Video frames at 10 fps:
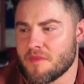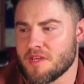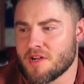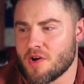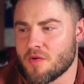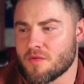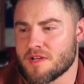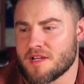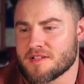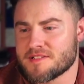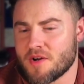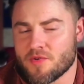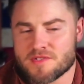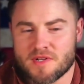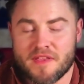you know, so
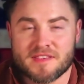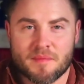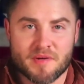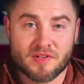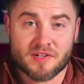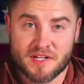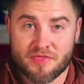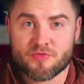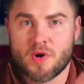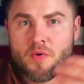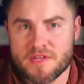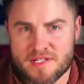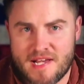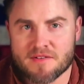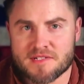that the builder could throw these
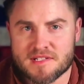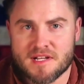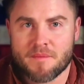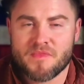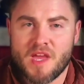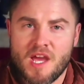houses up.